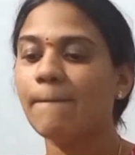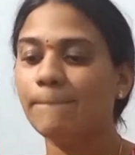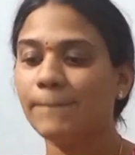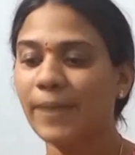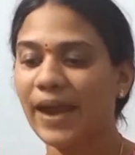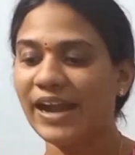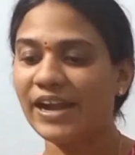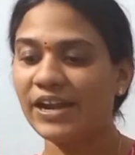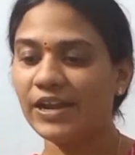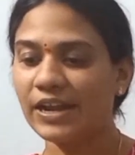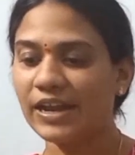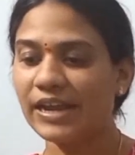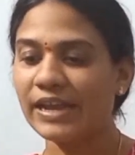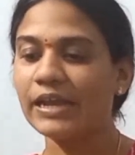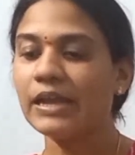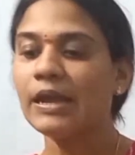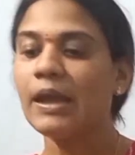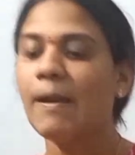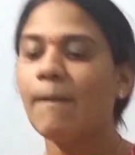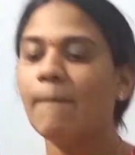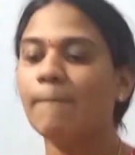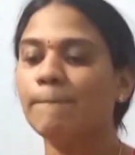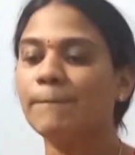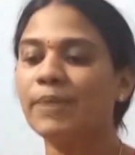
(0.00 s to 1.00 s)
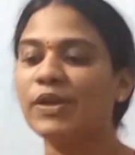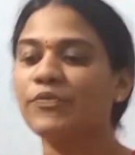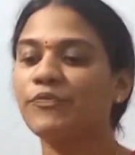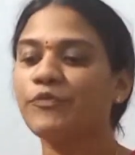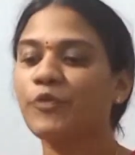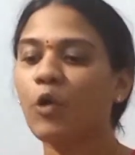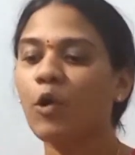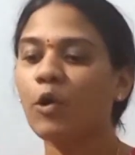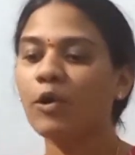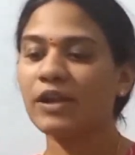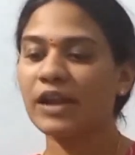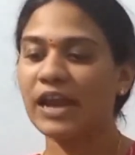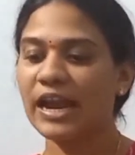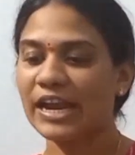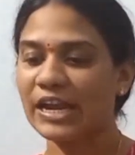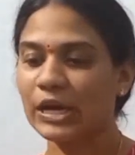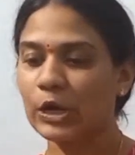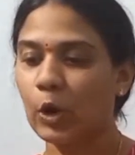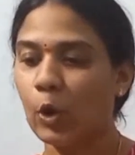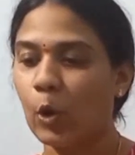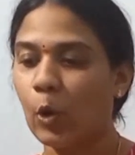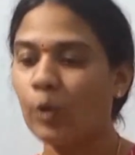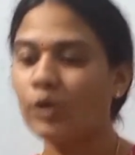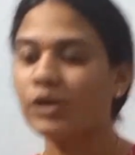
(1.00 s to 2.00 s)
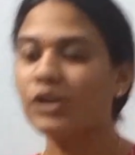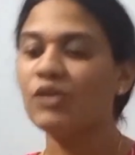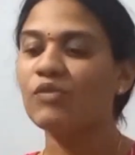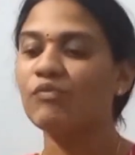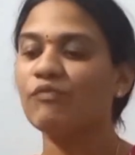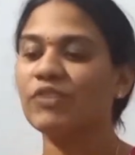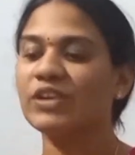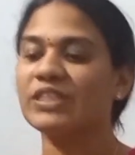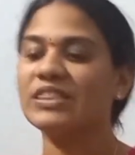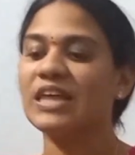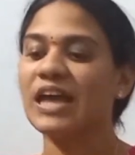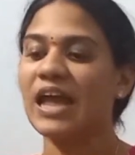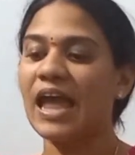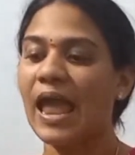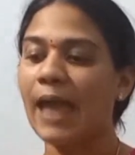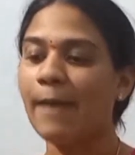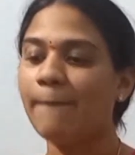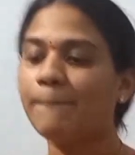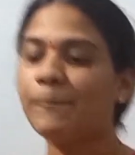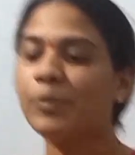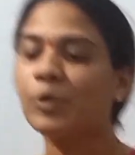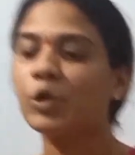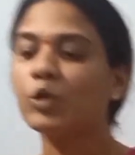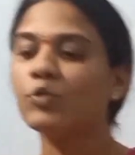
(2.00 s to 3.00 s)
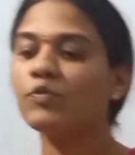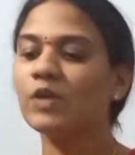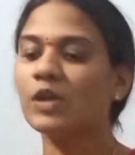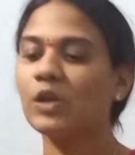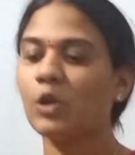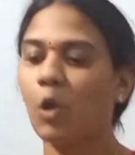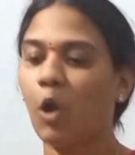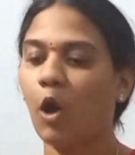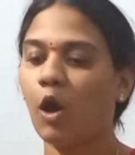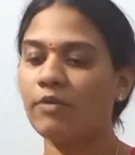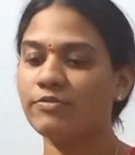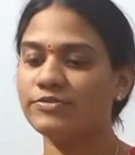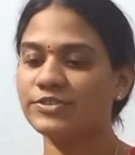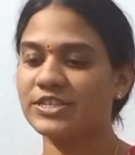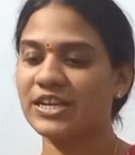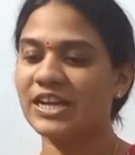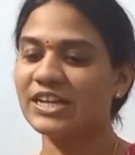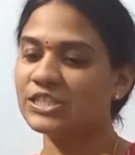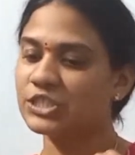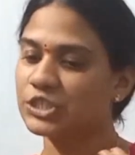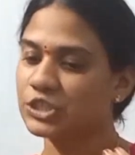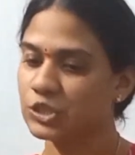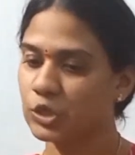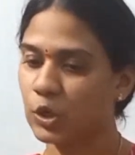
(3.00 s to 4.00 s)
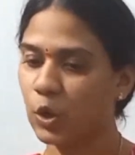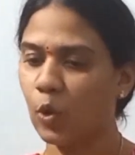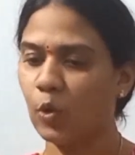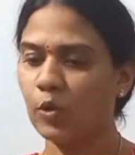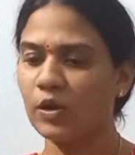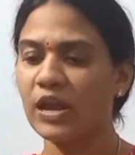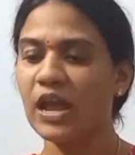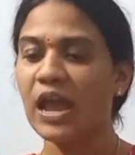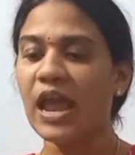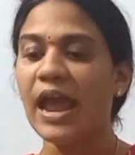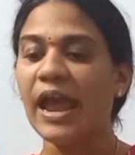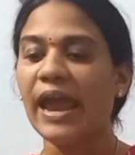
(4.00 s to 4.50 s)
pending before a court with the approval of such court.